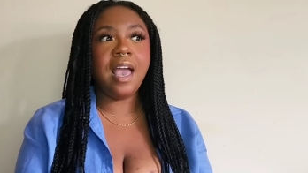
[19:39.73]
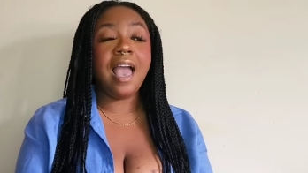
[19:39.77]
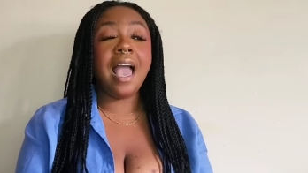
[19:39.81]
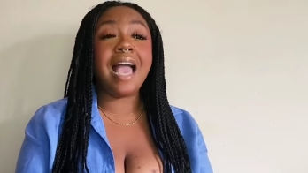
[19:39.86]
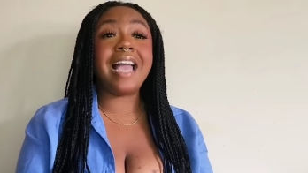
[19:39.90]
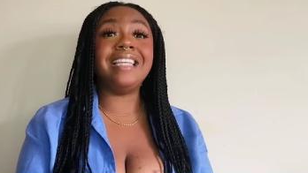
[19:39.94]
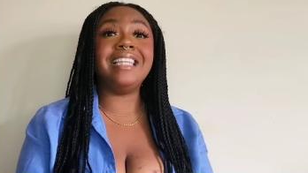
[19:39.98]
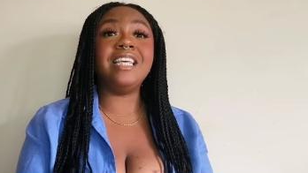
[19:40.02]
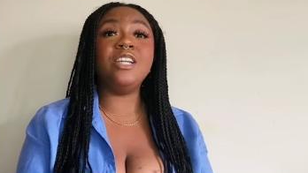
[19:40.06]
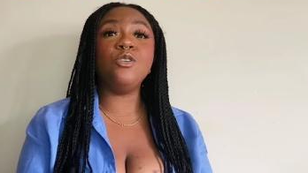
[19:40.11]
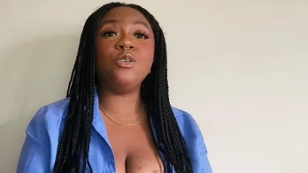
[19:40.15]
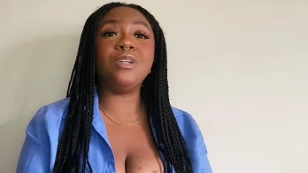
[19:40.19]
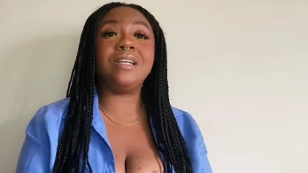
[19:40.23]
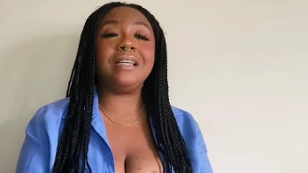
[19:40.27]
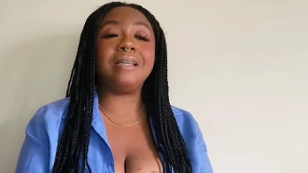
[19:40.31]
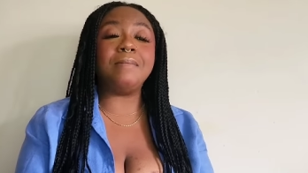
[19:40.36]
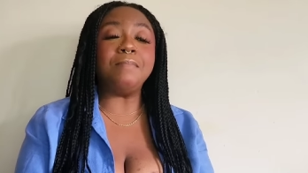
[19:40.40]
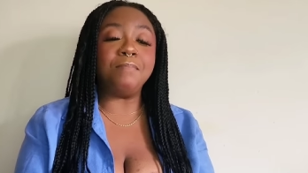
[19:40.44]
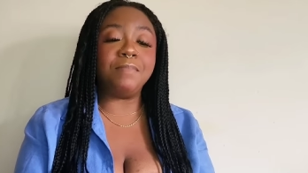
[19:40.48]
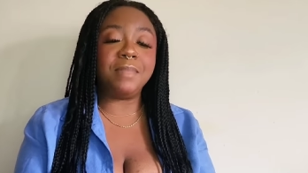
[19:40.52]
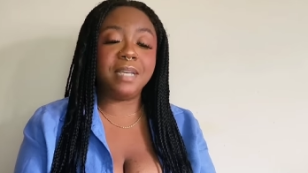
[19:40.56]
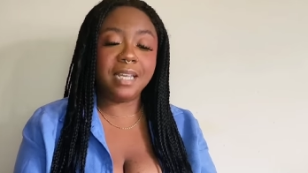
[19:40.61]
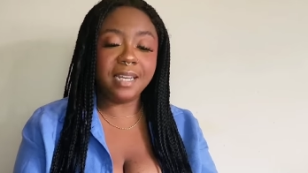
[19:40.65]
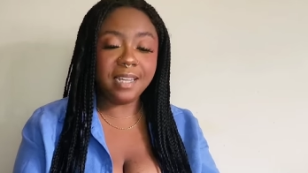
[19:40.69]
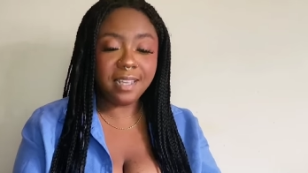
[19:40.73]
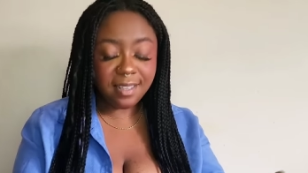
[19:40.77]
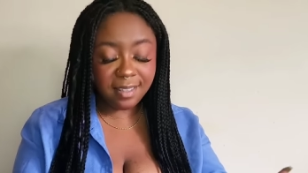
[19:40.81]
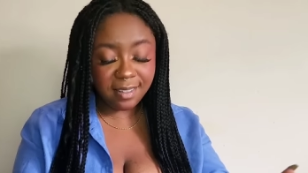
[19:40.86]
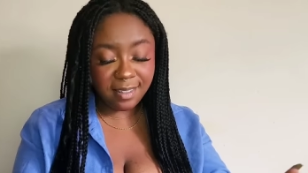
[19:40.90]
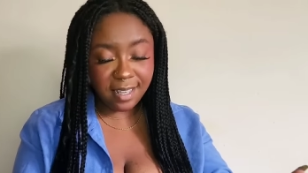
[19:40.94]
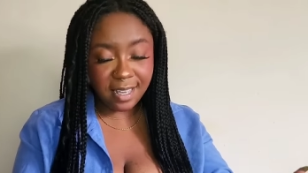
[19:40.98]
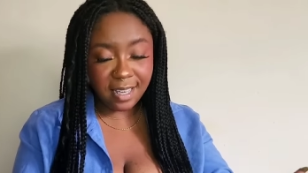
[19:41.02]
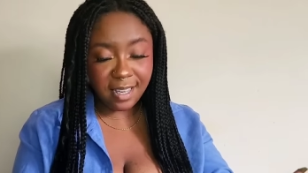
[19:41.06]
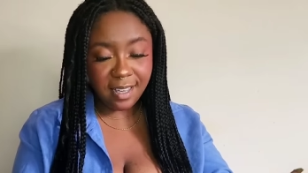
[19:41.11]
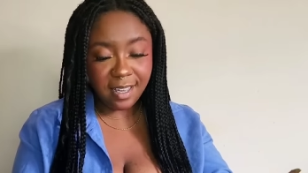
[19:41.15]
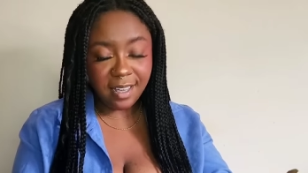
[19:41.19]
and they don't
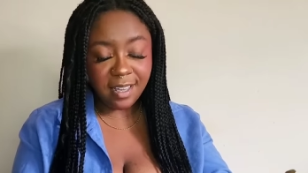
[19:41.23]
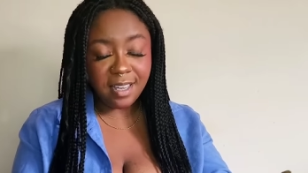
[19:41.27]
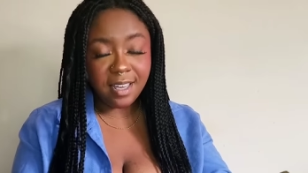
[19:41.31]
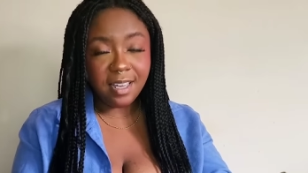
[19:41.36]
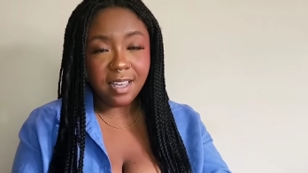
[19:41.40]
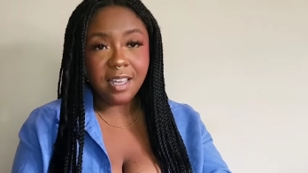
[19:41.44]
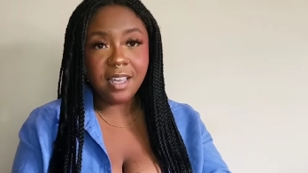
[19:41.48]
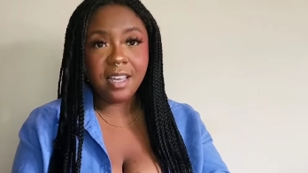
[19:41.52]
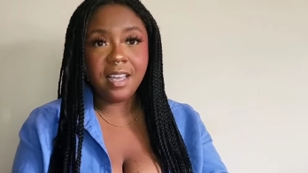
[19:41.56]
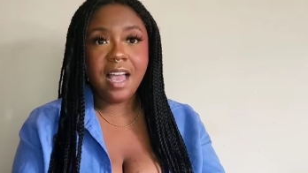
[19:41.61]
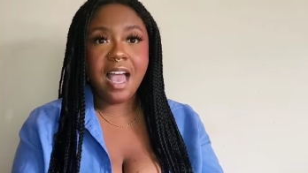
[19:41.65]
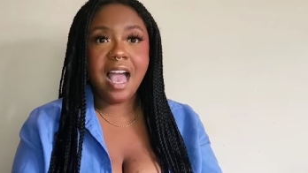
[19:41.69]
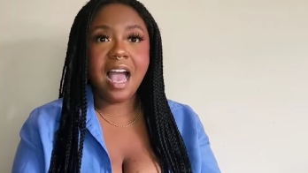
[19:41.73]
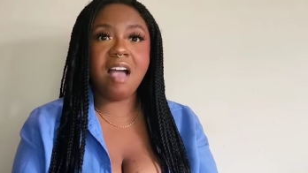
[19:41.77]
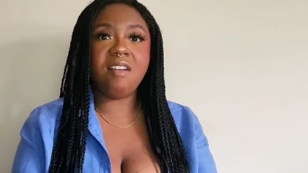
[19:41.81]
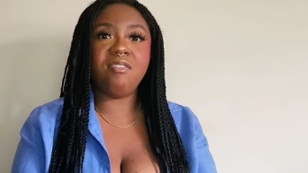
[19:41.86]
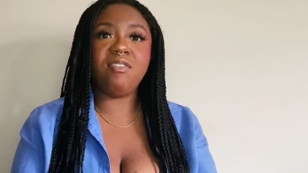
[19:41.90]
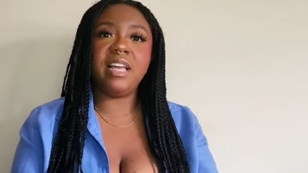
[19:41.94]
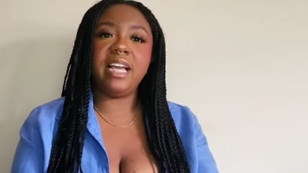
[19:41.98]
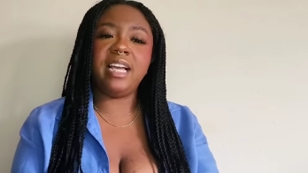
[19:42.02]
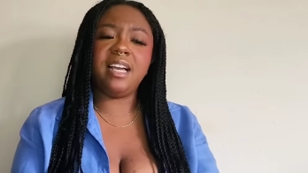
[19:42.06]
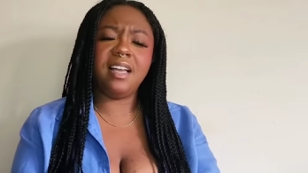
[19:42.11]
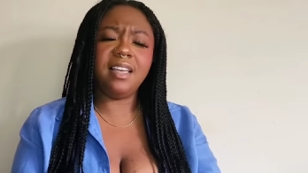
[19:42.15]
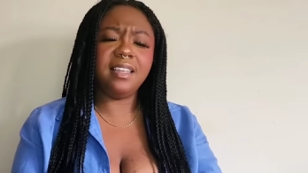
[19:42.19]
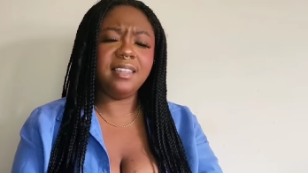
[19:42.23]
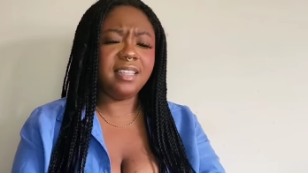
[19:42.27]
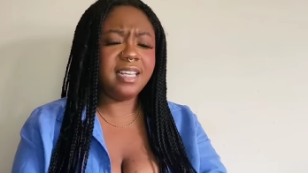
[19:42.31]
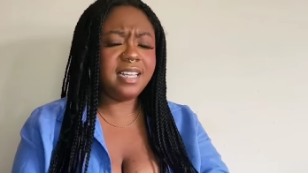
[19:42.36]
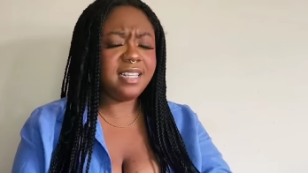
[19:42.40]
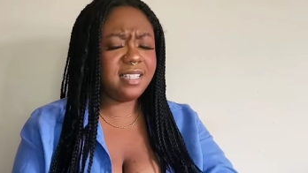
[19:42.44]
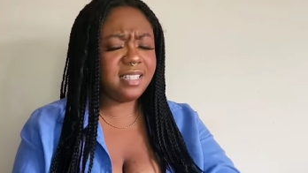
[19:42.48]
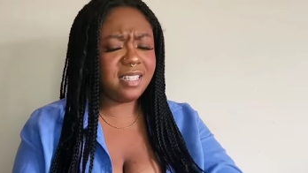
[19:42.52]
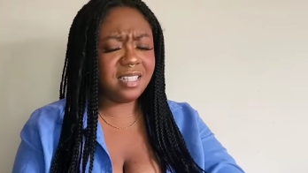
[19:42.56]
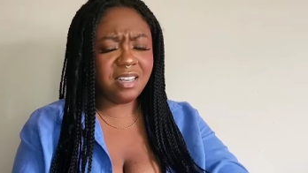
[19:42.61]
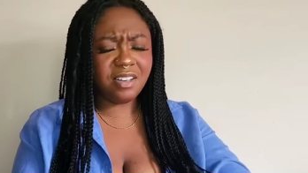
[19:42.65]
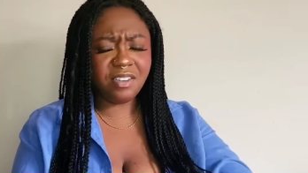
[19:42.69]
immediately have like a
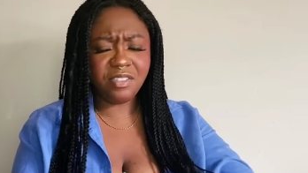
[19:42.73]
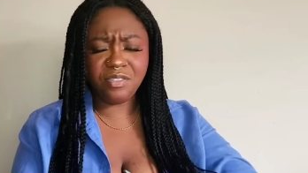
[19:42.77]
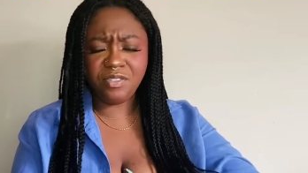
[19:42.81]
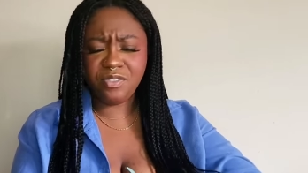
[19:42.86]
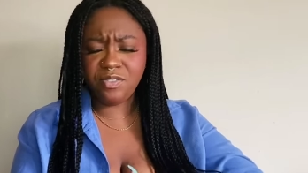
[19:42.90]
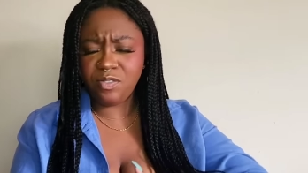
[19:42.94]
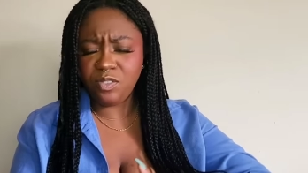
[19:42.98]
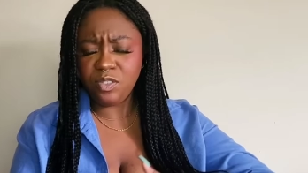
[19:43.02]
list of